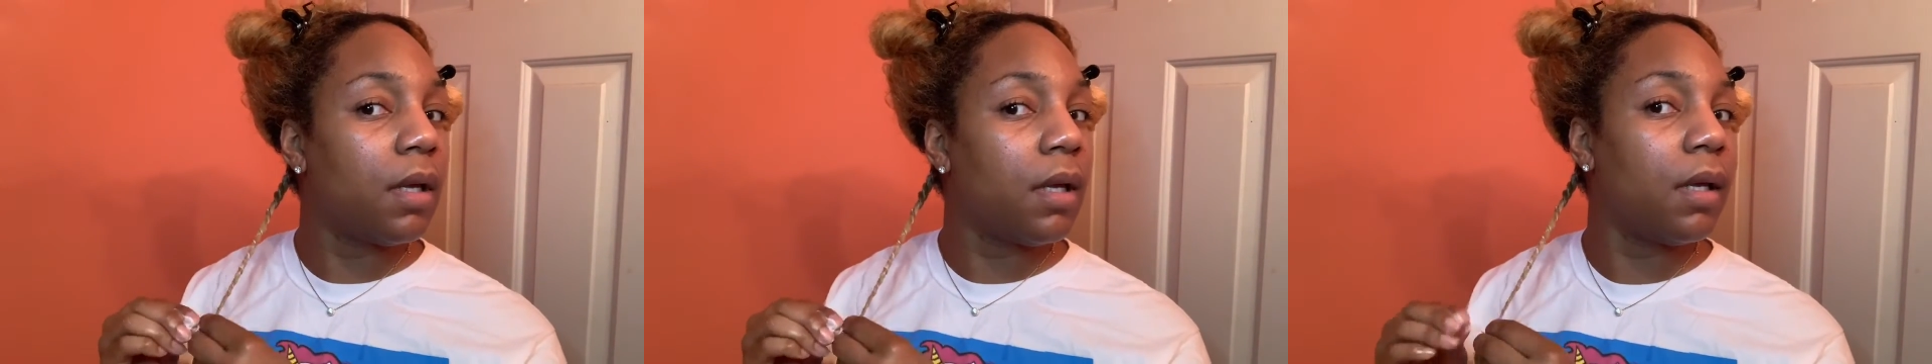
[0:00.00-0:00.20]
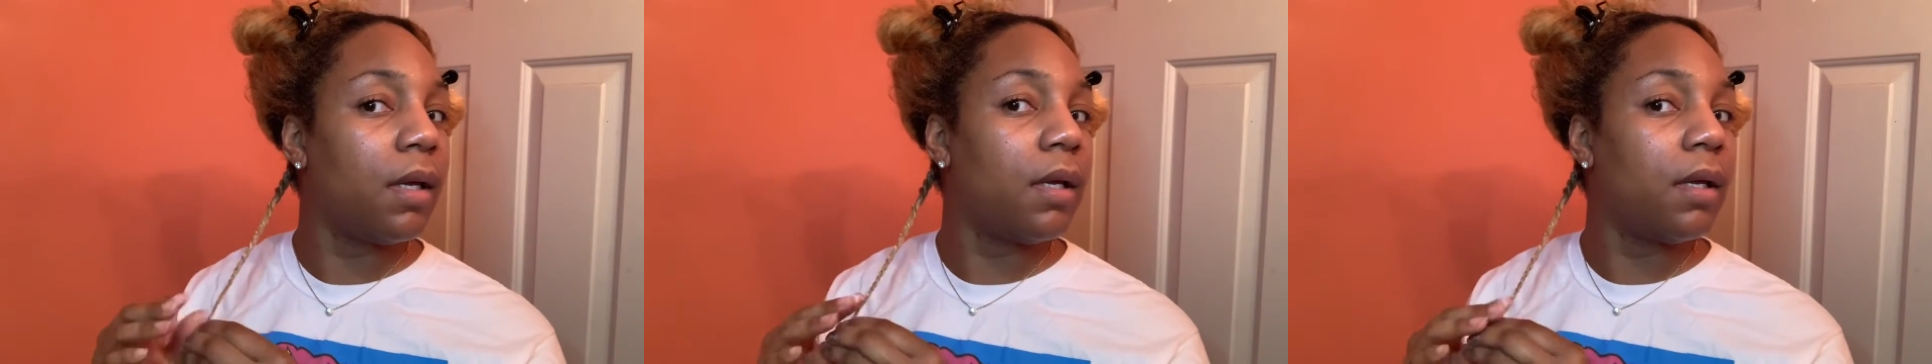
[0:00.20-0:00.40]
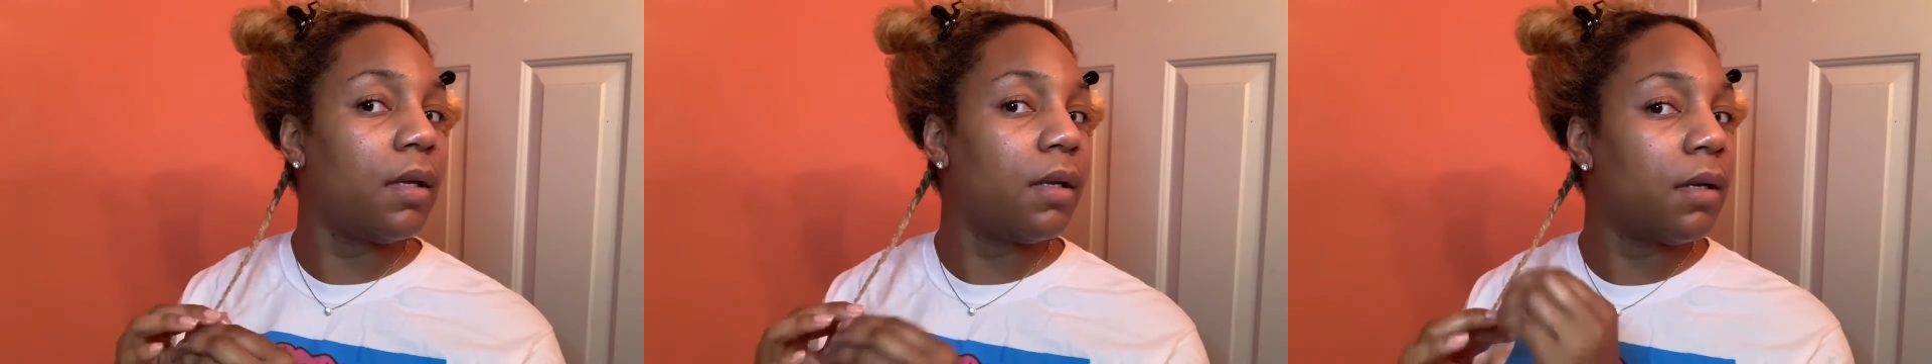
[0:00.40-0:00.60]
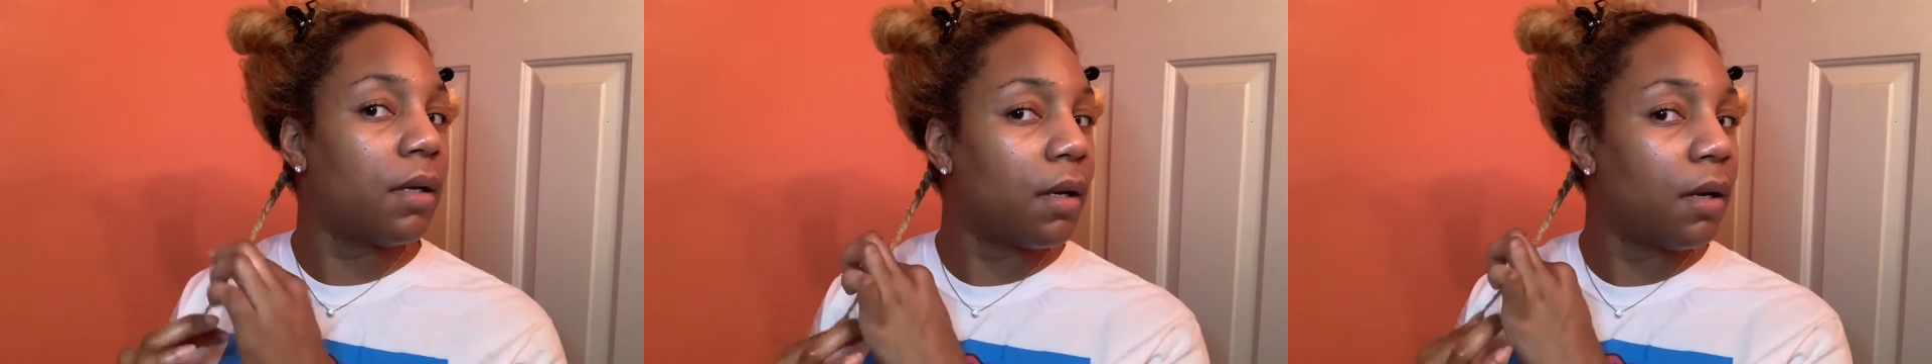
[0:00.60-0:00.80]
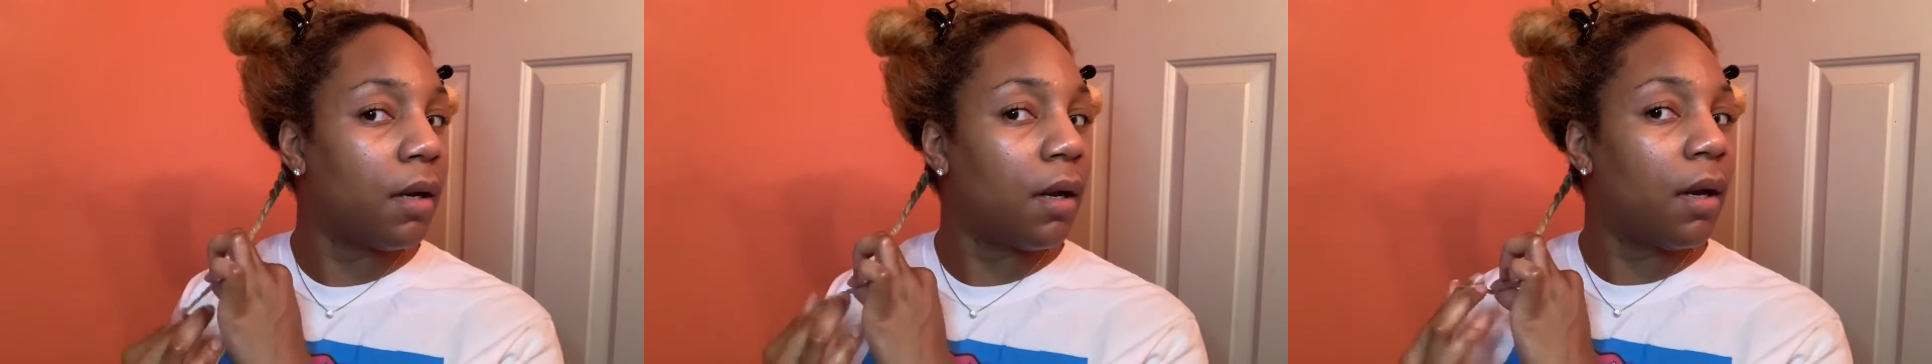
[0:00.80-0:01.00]

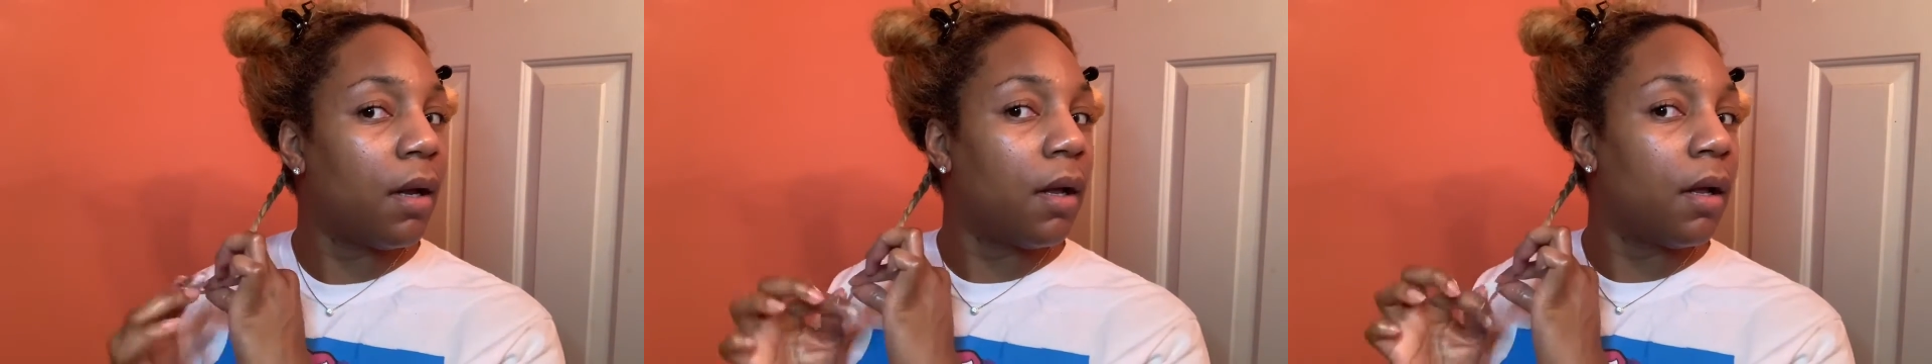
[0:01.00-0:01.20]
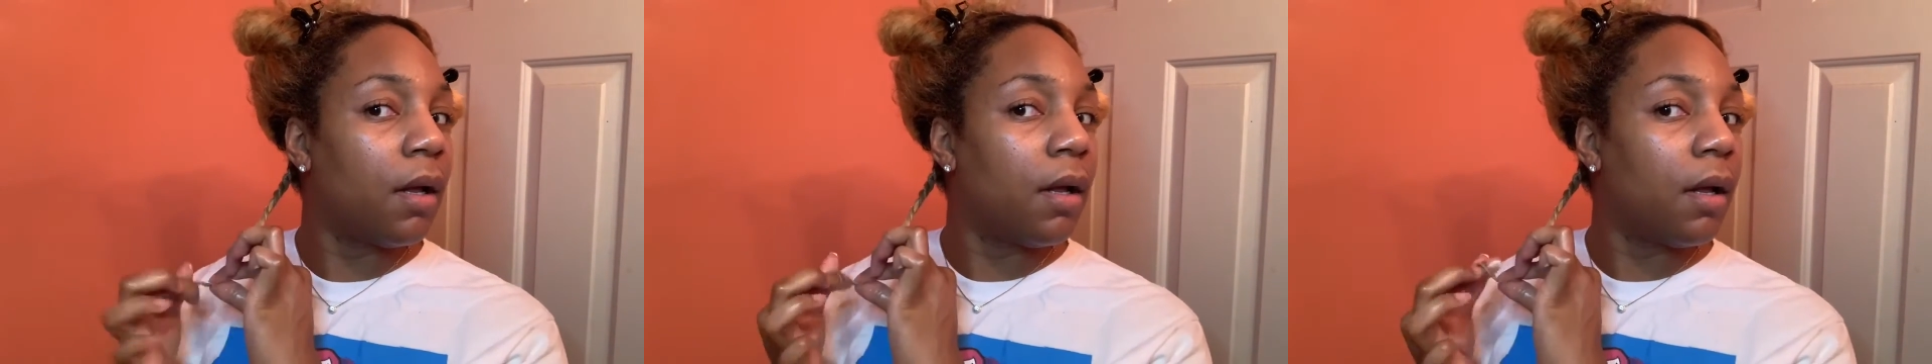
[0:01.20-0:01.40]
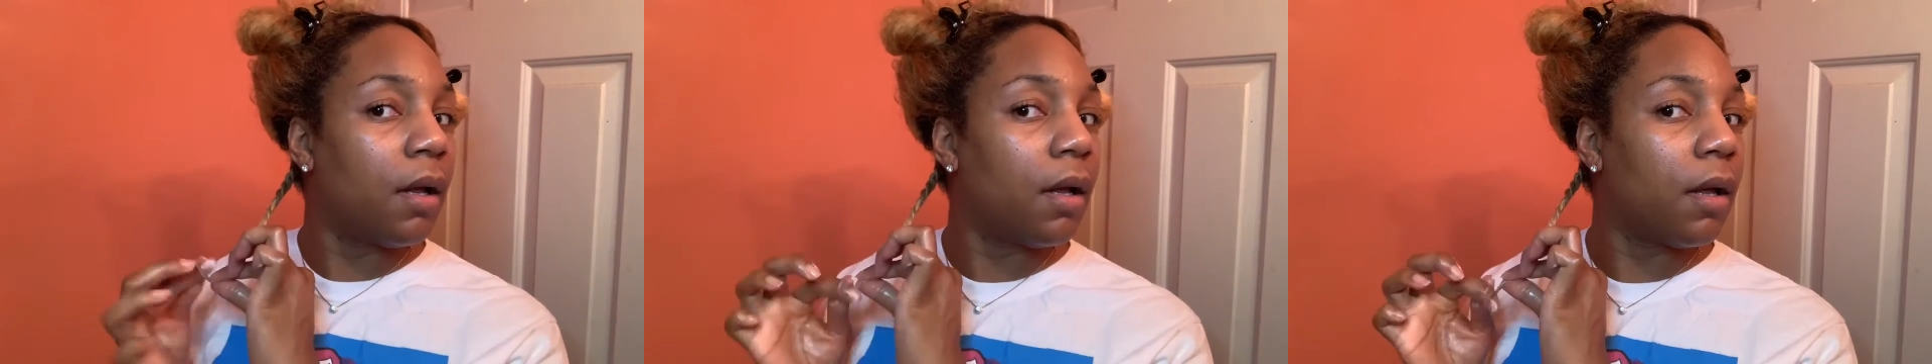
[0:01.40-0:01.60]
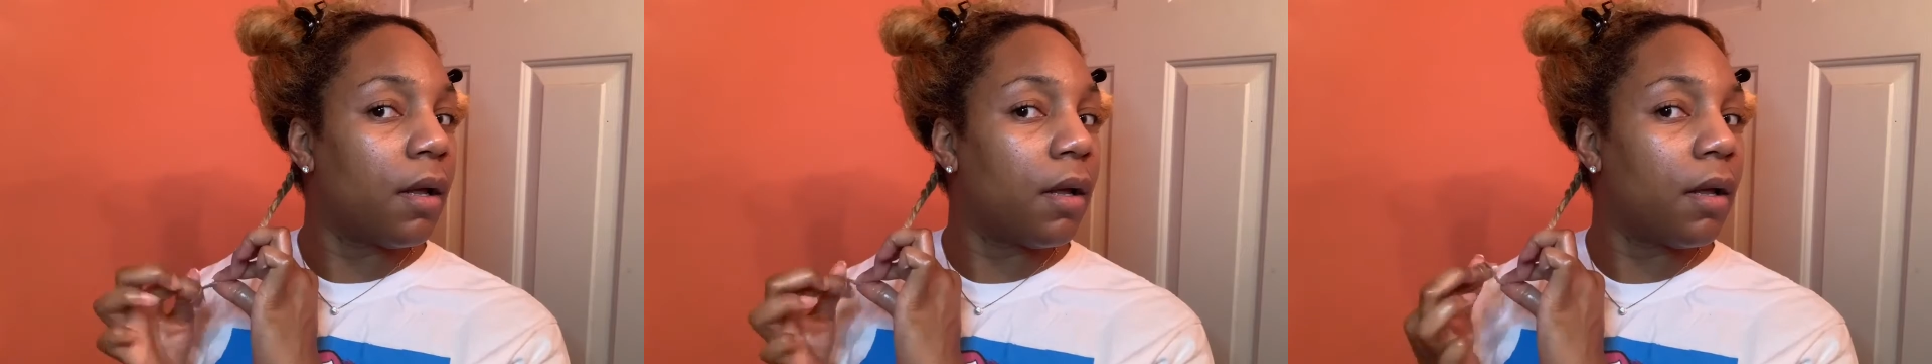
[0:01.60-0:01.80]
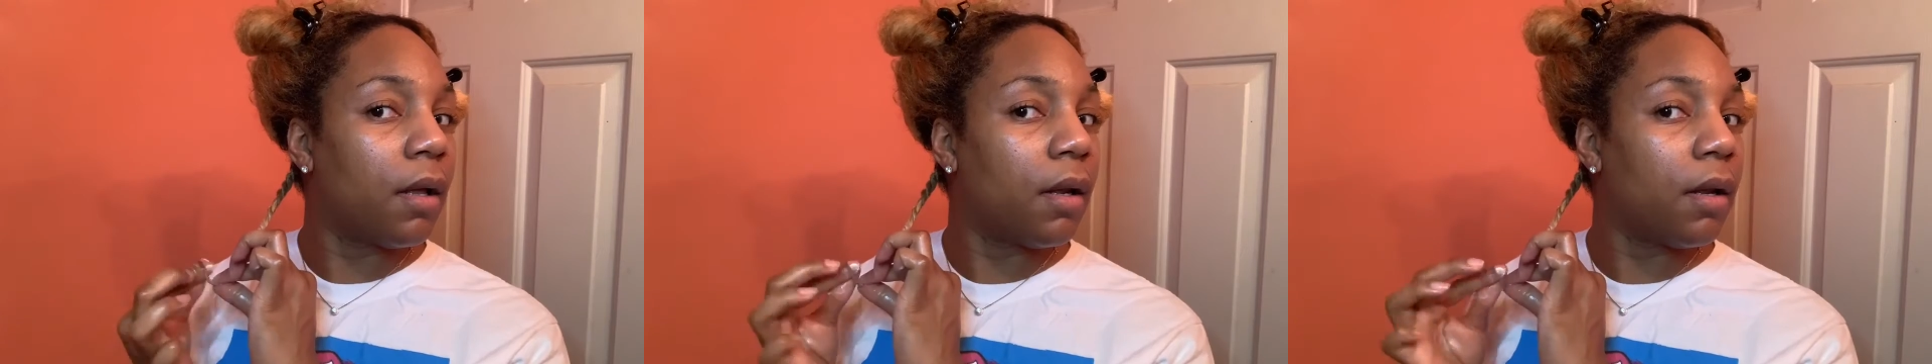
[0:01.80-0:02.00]

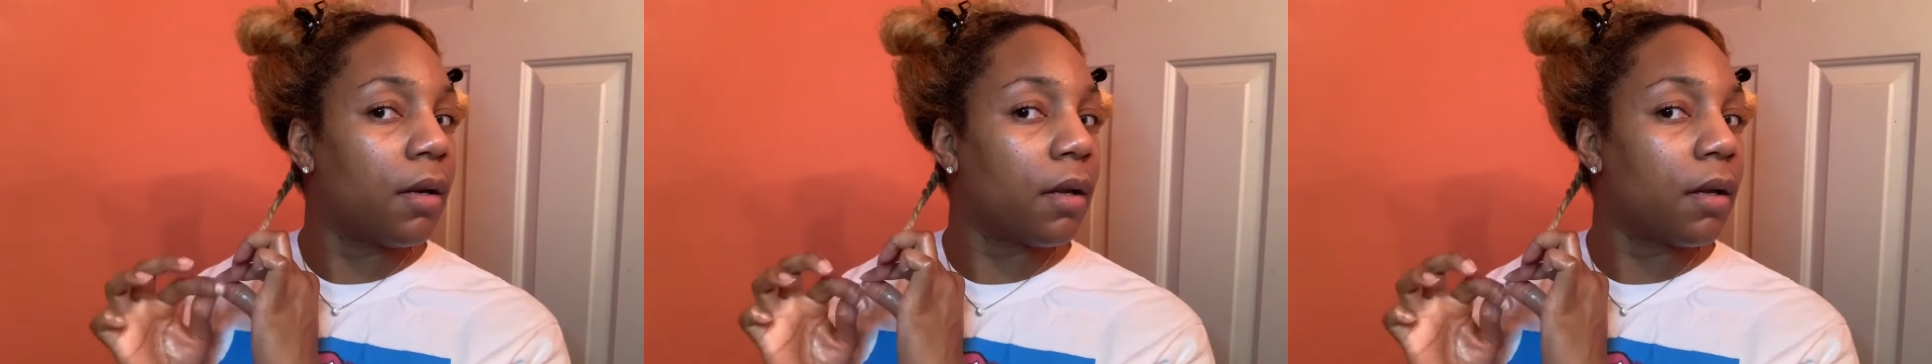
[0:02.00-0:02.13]
end.